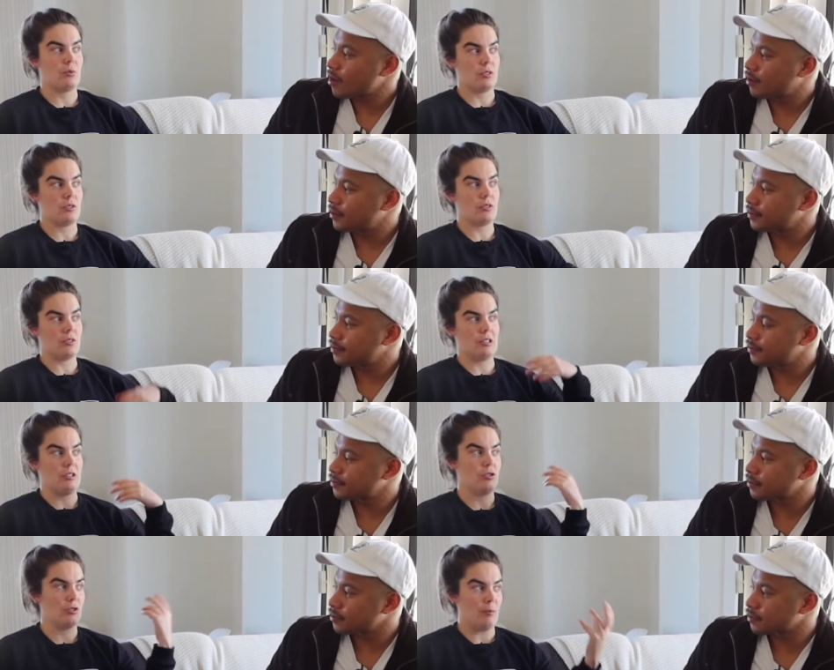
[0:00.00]
Speaker 1: as
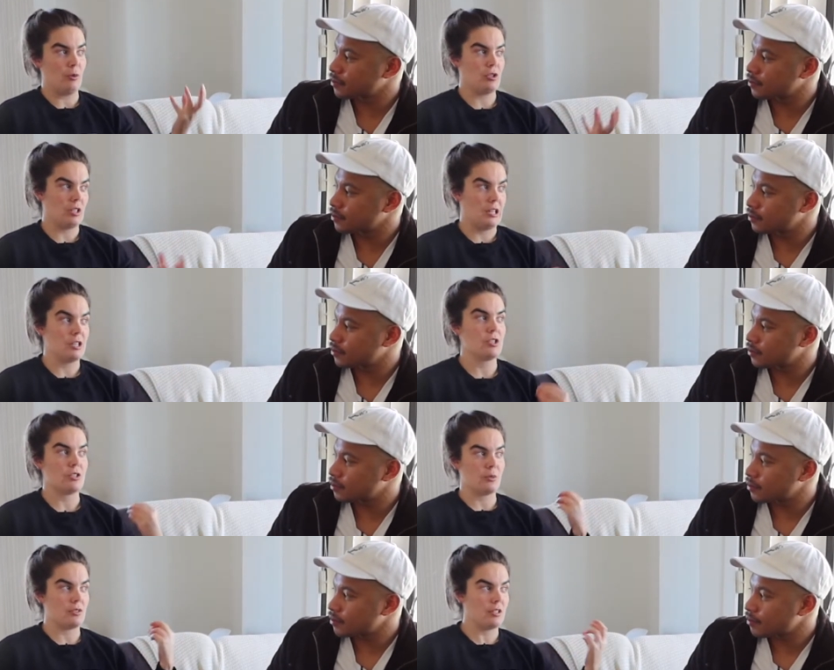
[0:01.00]
neuromodulation. So
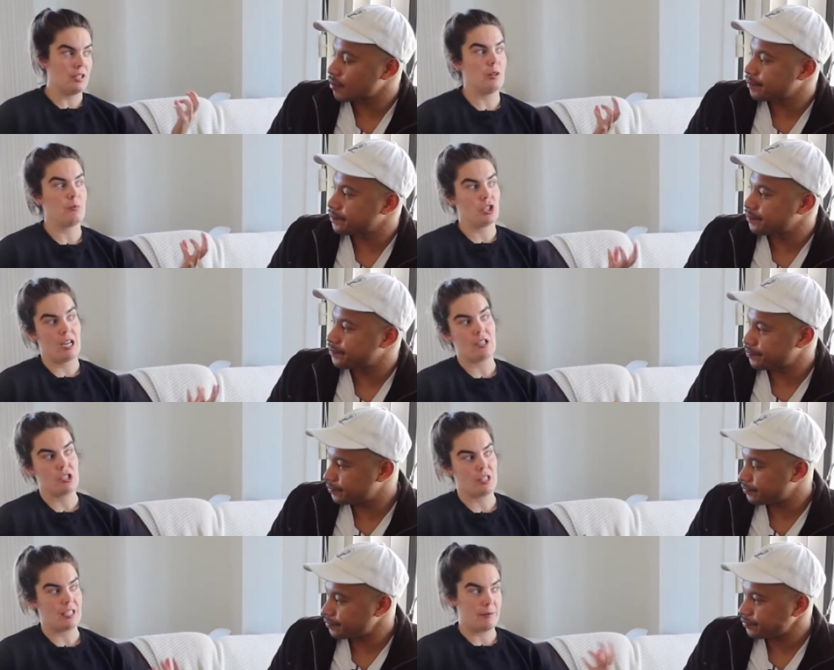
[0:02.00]
it's going to help change
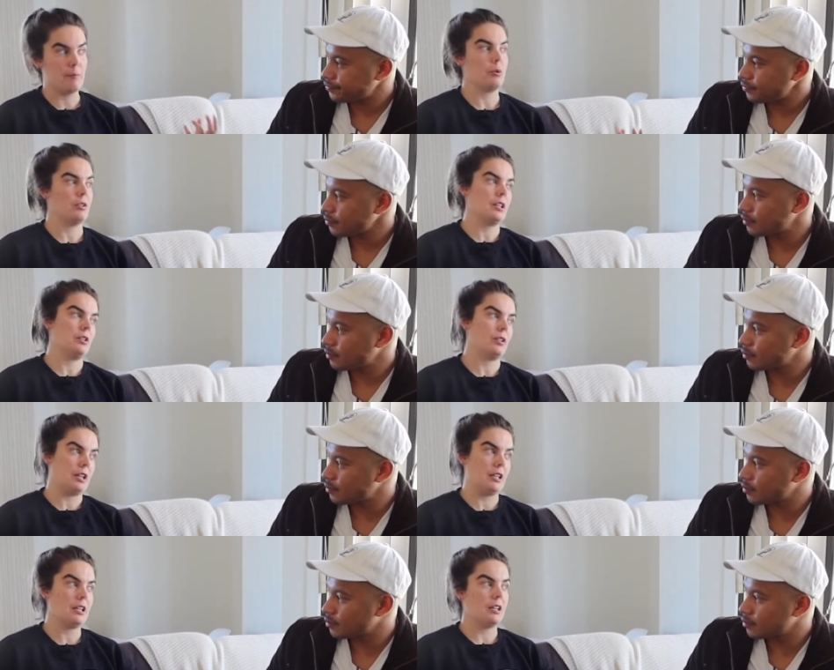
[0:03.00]
the input that you're
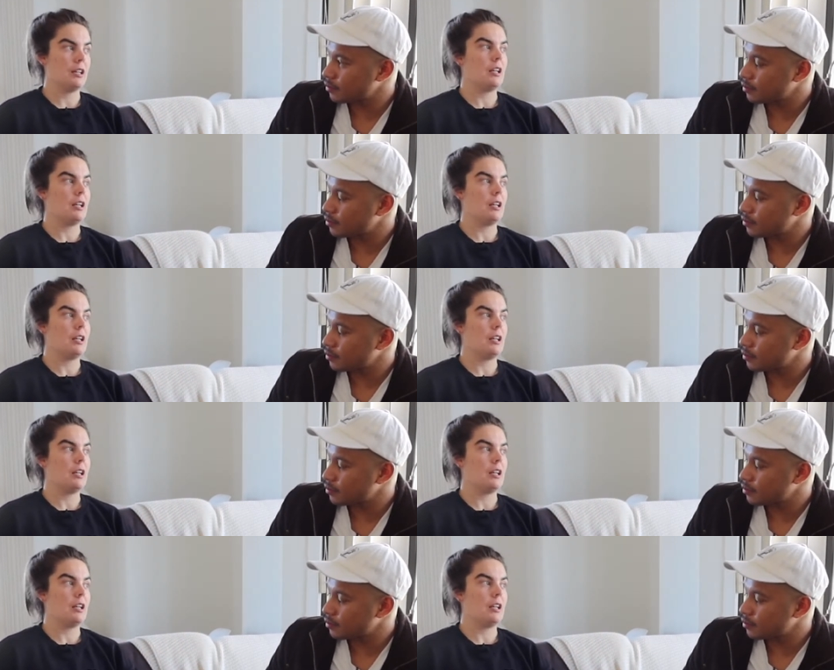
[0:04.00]
getting